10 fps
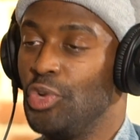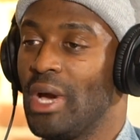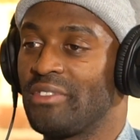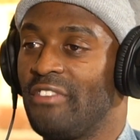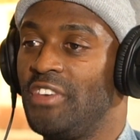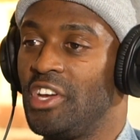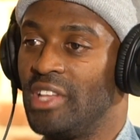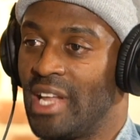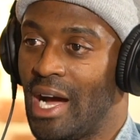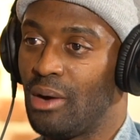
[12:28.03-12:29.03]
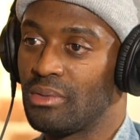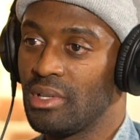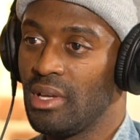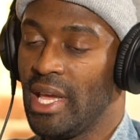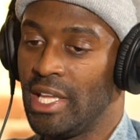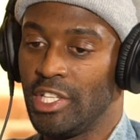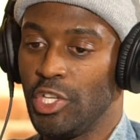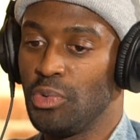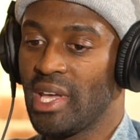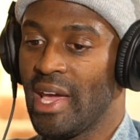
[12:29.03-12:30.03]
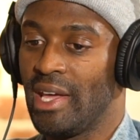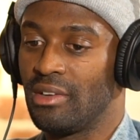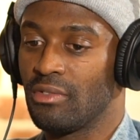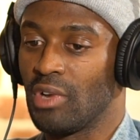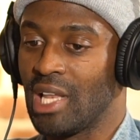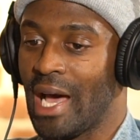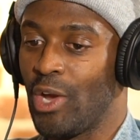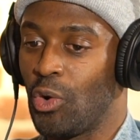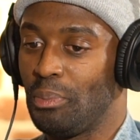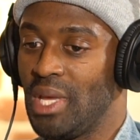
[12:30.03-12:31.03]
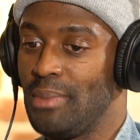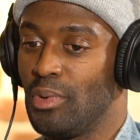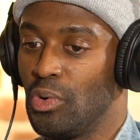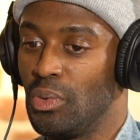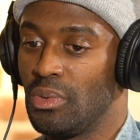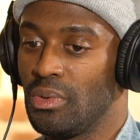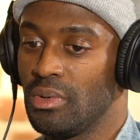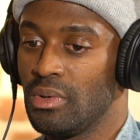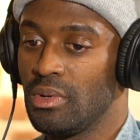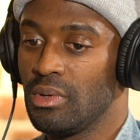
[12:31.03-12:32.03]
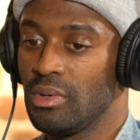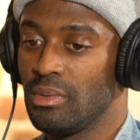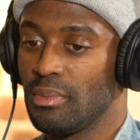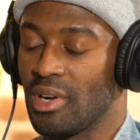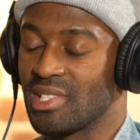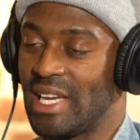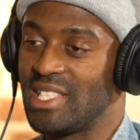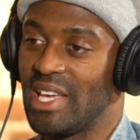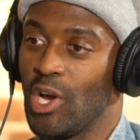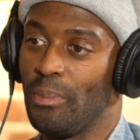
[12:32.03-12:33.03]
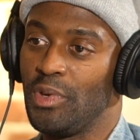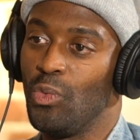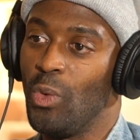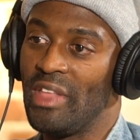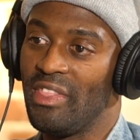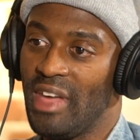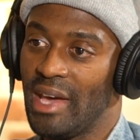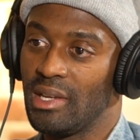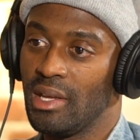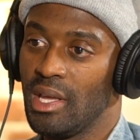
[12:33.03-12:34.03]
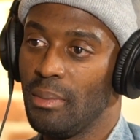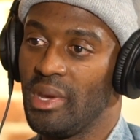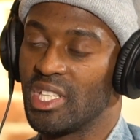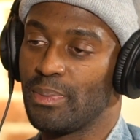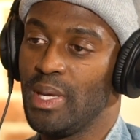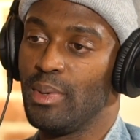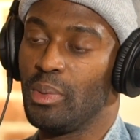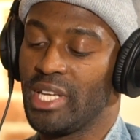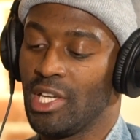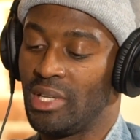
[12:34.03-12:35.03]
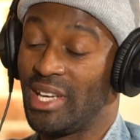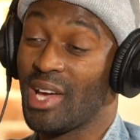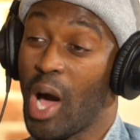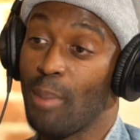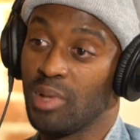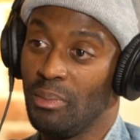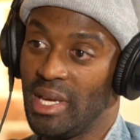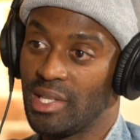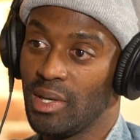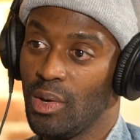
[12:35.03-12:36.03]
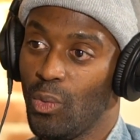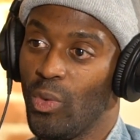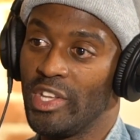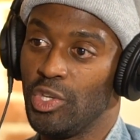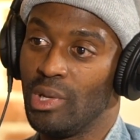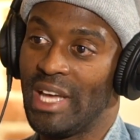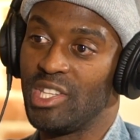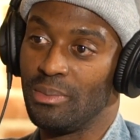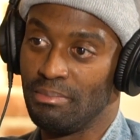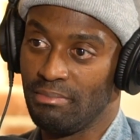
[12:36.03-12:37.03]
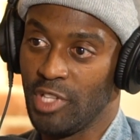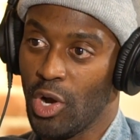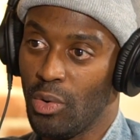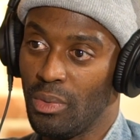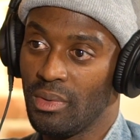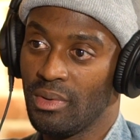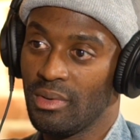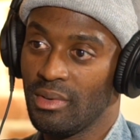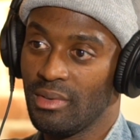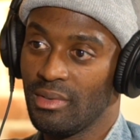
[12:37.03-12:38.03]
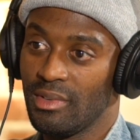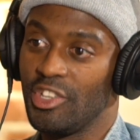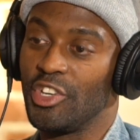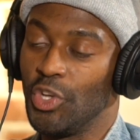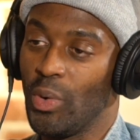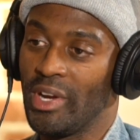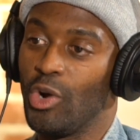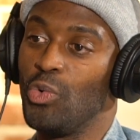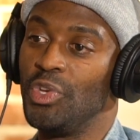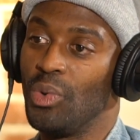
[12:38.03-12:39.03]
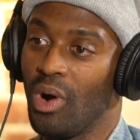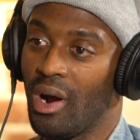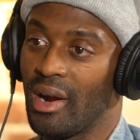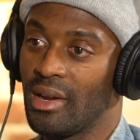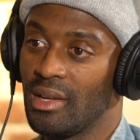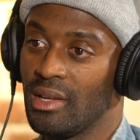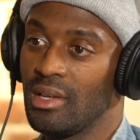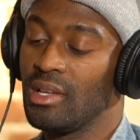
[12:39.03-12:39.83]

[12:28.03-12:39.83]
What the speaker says: But you have to figure that out, and you can't rely on people per se to help you with that, because people can only complement what you let them know you're doing or who you are.